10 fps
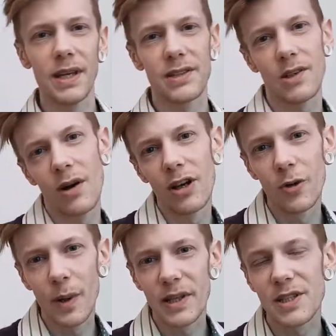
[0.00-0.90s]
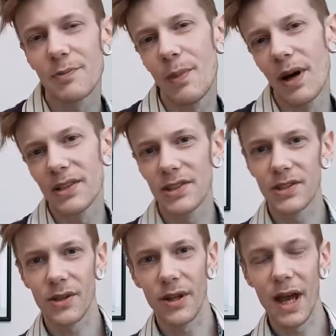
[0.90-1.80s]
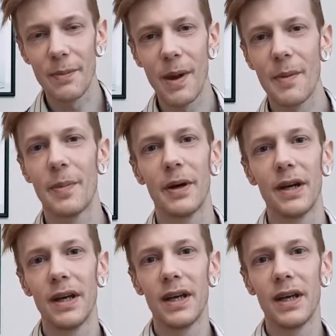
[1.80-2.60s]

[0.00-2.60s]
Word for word: It's got a little bit of spice. It's got that pepper.